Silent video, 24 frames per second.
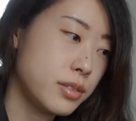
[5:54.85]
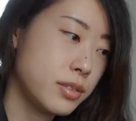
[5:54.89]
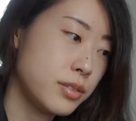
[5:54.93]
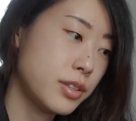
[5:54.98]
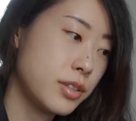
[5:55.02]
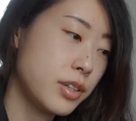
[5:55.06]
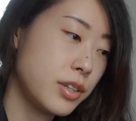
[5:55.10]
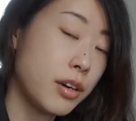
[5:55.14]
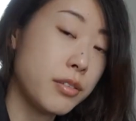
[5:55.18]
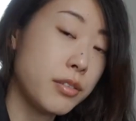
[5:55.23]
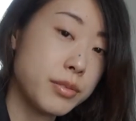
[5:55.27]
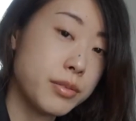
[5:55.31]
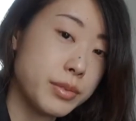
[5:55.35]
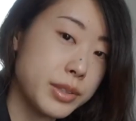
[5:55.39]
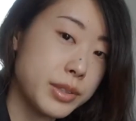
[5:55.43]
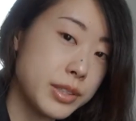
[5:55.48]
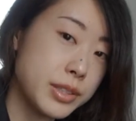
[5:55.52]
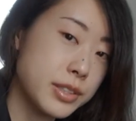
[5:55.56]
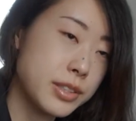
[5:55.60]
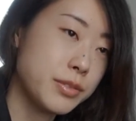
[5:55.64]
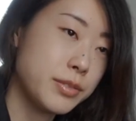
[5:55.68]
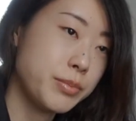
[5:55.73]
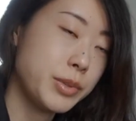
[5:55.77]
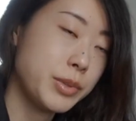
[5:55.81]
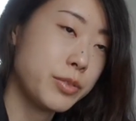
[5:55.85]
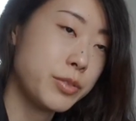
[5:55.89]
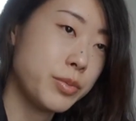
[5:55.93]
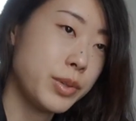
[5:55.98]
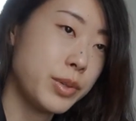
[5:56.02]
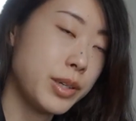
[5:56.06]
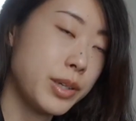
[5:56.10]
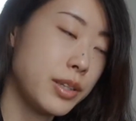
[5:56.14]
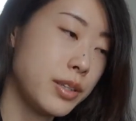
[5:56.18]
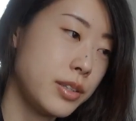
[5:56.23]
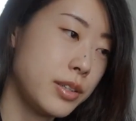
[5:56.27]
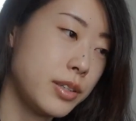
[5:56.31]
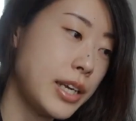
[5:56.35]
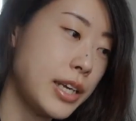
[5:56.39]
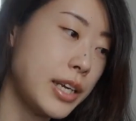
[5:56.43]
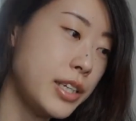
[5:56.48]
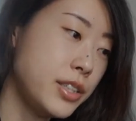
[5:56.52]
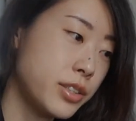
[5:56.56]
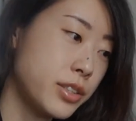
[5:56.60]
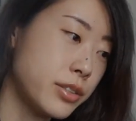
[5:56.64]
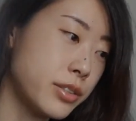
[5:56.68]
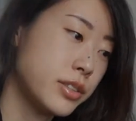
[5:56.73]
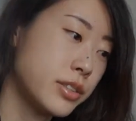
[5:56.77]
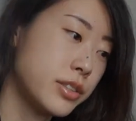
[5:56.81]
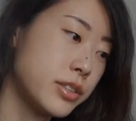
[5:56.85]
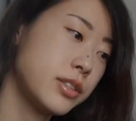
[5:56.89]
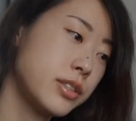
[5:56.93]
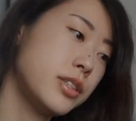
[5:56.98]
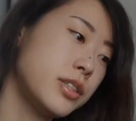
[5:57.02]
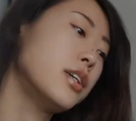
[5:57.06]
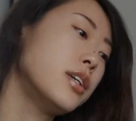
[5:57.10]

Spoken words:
governments, between nations.